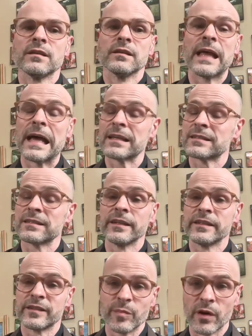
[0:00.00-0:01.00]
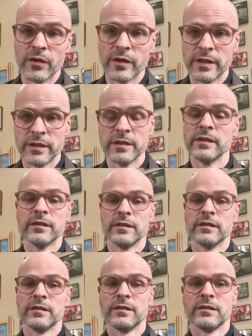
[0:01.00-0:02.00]
Last night's party,
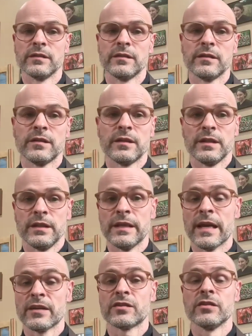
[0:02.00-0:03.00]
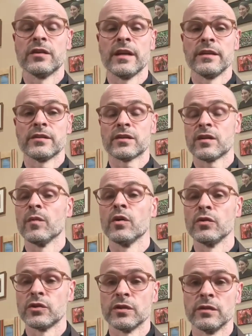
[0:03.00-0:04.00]
yesterday's
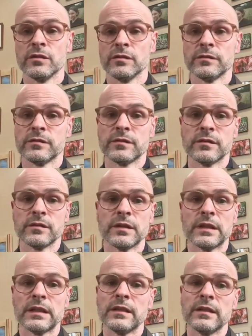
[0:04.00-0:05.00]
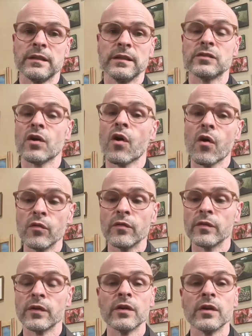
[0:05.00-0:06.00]
commotion is
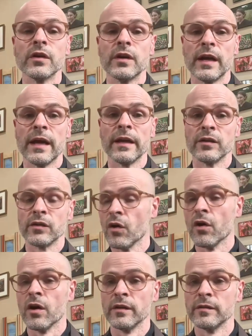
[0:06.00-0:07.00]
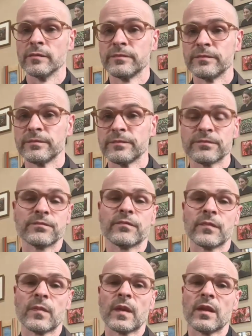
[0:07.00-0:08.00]
over and gone.
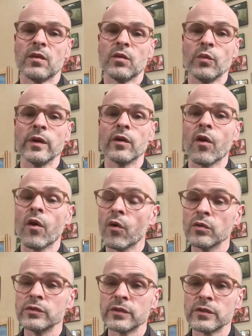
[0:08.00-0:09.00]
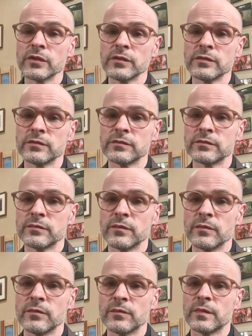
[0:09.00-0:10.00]
We are older
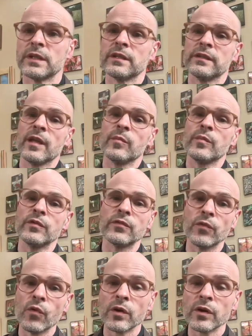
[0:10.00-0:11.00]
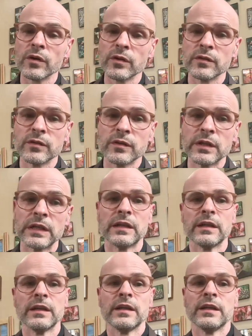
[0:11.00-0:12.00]
than before,
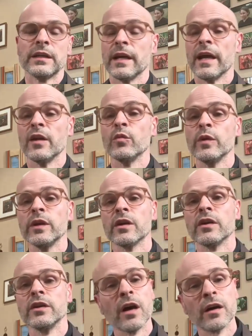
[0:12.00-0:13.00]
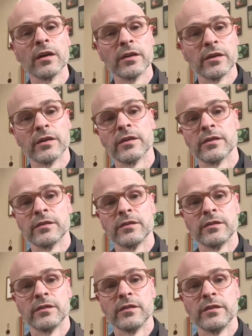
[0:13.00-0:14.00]
and we are younger
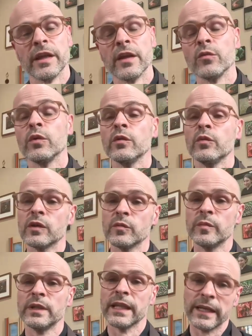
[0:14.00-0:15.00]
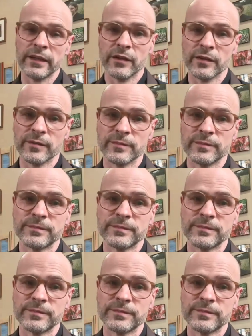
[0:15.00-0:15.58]
than we will be later.